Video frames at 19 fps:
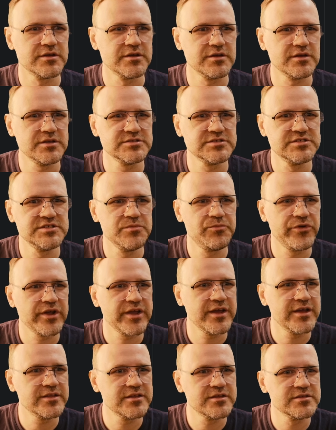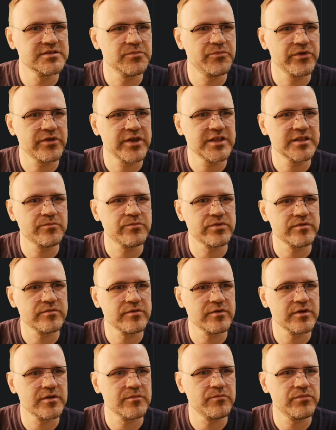It's deprecated.
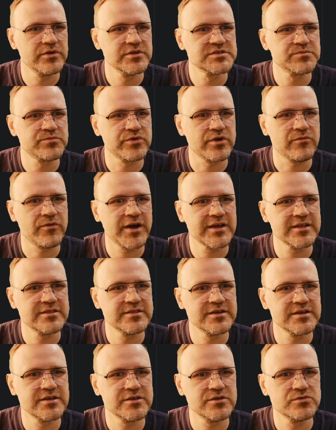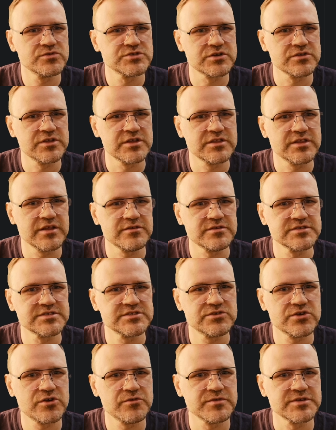Please provide the user details
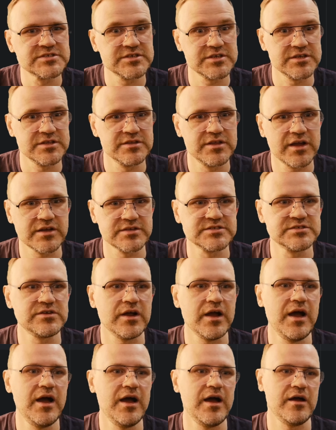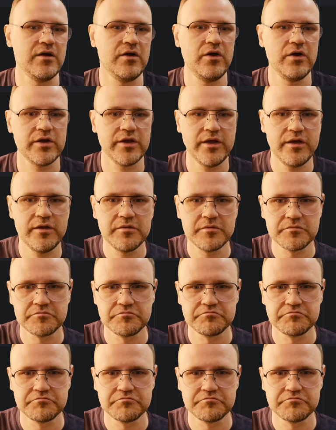service in the construct. Ah, okay.